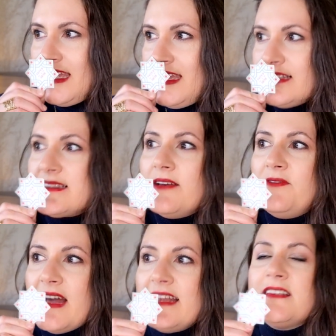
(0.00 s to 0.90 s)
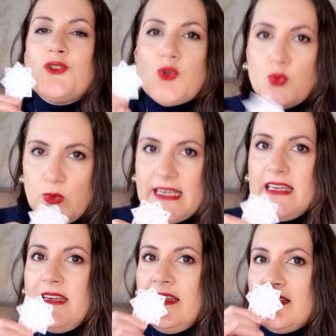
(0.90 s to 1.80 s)
It's a very
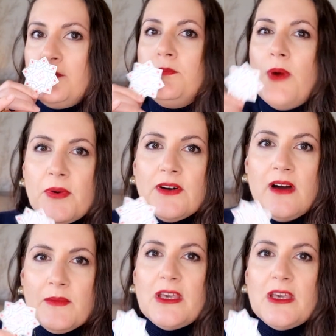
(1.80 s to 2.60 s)
sweet, bubblegummy,